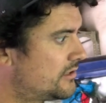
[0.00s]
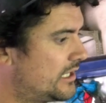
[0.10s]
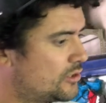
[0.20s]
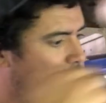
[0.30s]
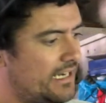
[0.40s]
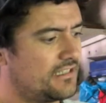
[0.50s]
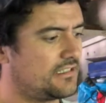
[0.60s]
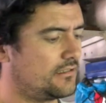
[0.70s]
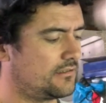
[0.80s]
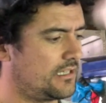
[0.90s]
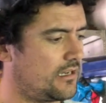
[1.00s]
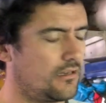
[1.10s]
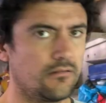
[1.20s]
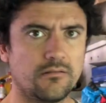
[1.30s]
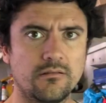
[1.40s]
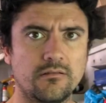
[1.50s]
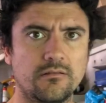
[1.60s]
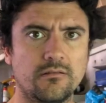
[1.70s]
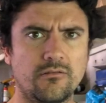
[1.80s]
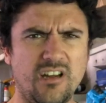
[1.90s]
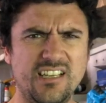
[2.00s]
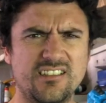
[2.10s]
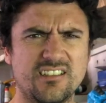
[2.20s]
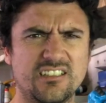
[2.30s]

there are 20 cells here, right?